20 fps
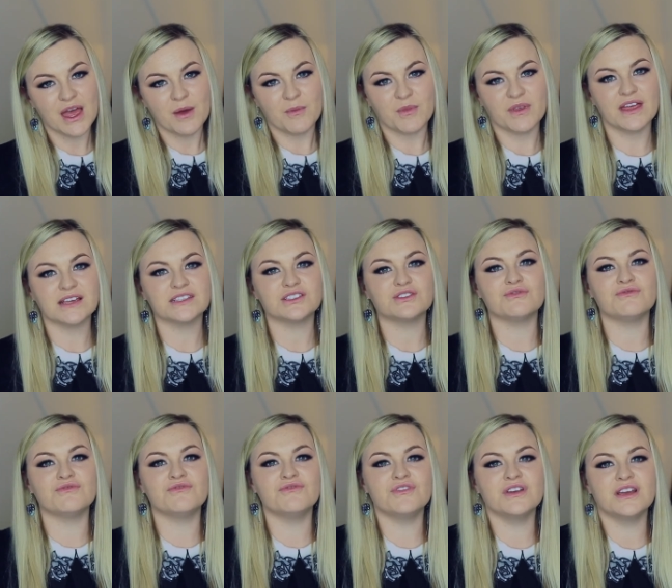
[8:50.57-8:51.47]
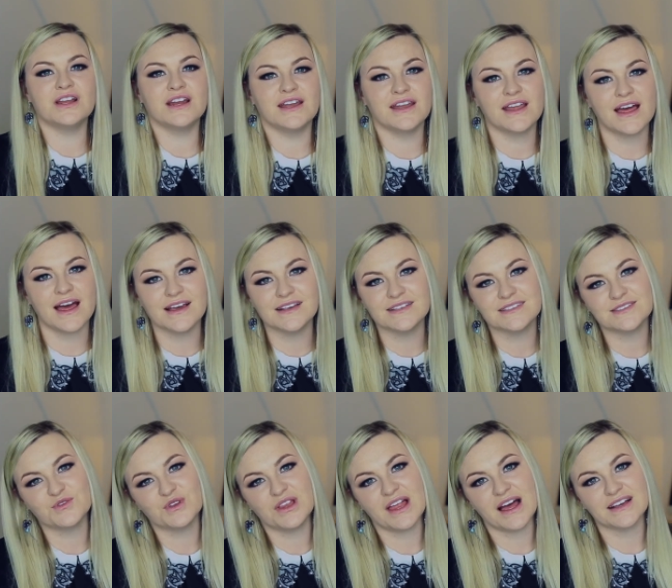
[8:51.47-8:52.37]
but that's a really
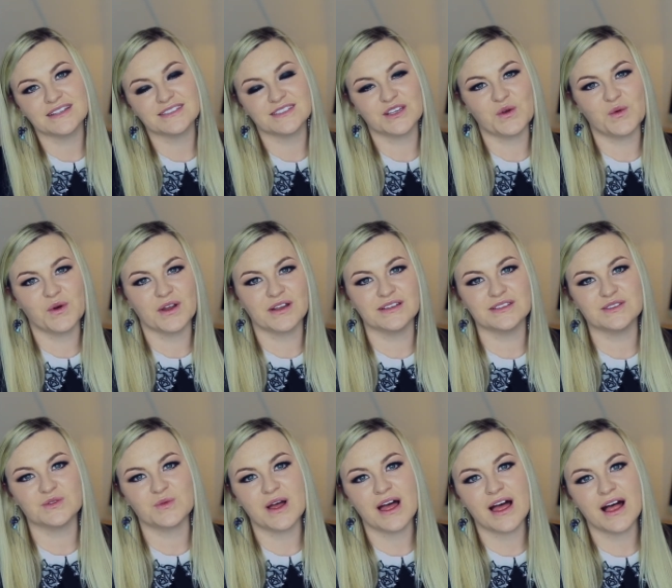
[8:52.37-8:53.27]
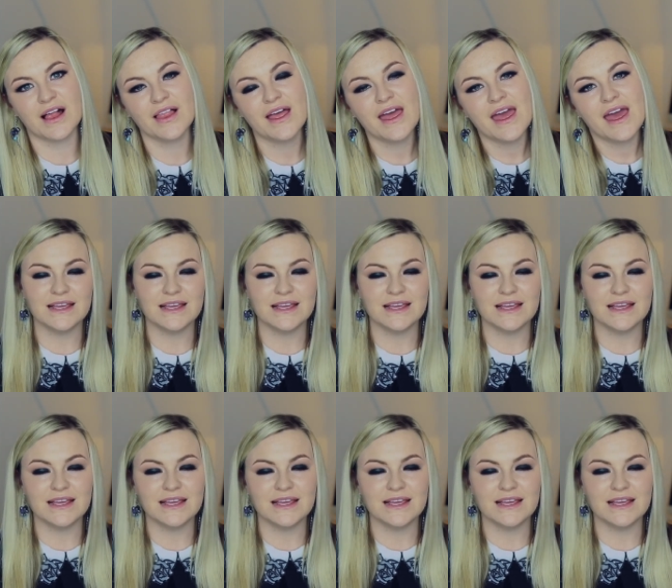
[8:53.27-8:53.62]
nice, relaxing one as well.